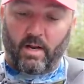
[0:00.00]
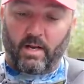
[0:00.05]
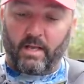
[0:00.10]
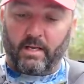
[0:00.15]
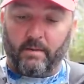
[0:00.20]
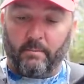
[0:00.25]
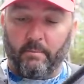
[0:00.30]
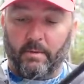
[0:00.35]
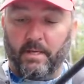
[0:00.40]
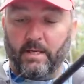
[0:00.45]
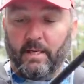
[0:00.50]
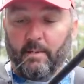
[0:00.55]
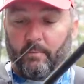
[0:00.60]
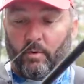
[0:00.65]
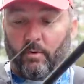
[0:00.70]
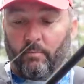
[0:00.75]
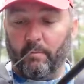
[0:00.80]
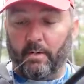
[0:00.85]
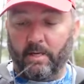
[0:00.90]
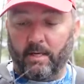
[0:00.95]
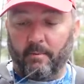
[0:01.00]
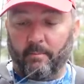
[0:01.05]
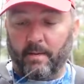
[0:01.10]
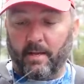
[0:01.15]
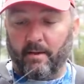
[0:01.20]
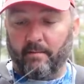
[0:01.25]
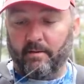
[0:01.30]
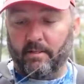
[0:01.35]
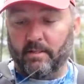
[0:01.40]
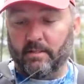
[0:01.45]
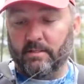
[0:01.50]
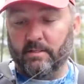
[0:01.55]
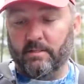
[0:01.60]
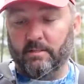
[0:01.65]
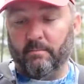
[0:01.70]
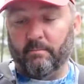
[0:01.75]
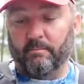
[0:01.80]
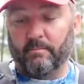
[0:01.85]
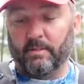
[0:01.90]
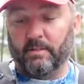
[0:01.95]
I like a medium or a medium heavy. This
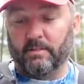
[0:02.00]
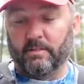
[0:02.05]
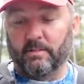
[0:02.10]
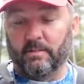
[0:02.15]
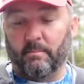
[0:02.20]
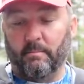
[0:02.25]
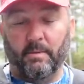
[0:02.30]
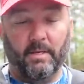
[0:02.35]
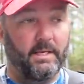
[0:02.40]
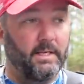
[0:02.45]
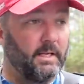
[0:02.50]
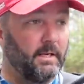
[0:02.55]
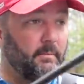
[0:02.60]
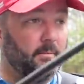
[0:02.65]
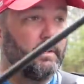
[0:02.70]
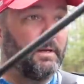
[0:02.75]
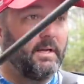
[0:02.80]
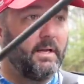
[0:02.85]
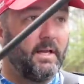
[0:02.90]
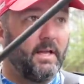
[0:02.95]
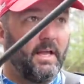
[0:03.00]
is a this is a medium.